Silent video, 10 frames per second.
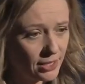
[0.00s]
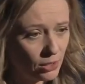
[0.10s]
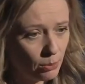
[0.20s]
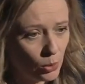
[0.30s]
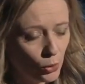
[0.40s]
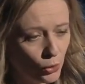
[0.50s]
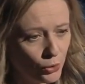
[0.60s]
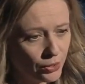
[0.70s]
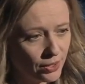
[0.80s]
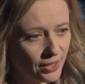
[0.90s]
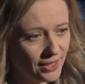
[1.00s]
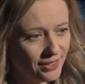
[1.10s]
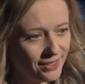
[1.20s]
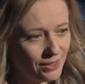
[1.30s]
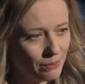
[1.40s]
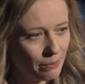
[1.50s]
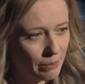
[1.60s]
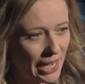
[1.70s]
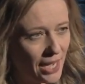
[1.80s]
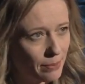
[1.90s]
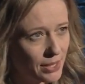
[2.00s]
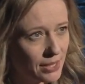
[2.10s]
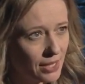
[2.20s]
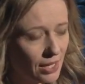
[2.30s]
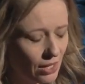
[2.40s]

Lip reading: and the poor, then perhaps